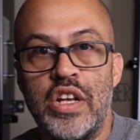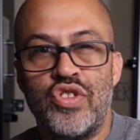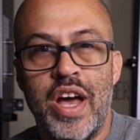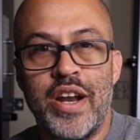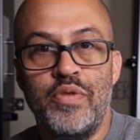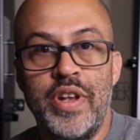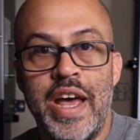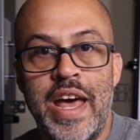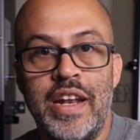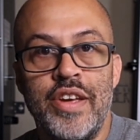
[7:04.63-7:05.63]
try to run it
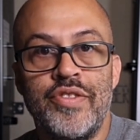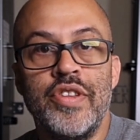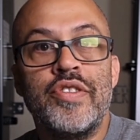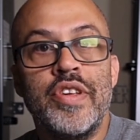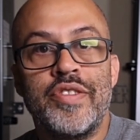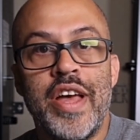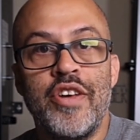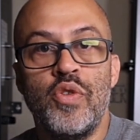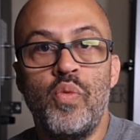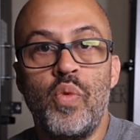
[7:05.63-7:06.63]
at less than six
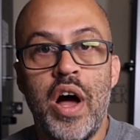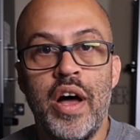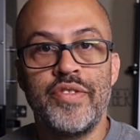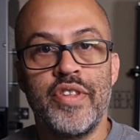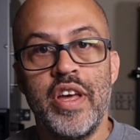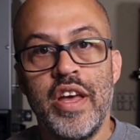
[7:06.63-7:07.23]
thousand watts.